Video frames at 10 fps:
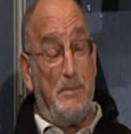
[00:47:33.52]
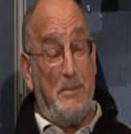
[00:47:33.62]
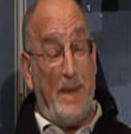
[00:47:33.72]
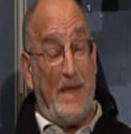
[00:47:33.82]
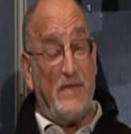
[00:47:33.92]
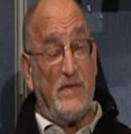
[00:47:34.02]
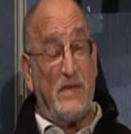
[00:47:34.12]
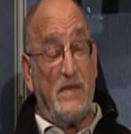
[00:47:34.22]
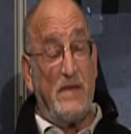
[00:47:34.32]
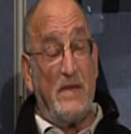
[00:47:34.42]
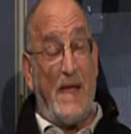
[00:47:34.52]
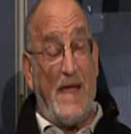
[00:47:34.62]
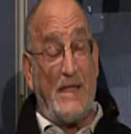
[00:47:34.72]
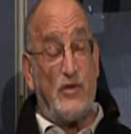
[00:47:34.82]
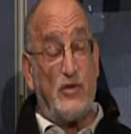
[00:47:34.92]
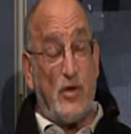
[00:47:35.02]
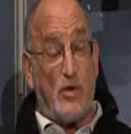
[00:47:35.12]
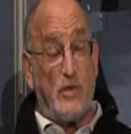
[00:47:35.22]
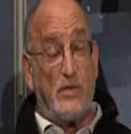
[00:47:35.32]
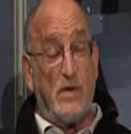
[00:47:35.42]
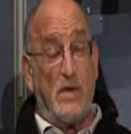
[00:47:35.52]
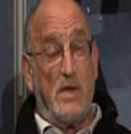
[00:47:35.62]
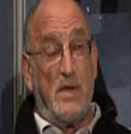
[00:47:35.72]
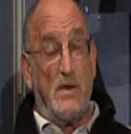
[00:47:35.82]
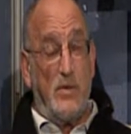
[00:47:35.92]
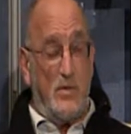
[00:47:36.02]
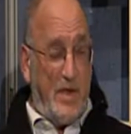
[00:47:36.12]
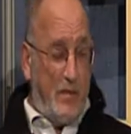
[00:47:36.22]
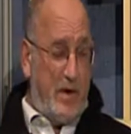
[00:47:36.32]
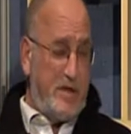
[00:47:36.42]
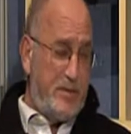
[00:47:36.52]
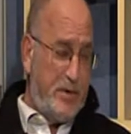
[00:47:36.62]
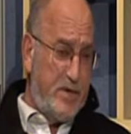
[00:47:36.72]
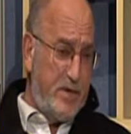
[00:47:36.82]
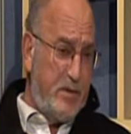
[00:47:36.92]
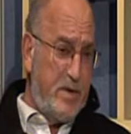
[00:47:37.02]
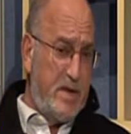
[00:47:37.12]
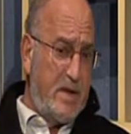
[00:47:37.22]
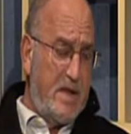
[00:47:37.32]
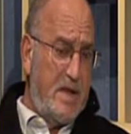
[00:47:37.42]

basically hand chose who they wanted to put on the committee.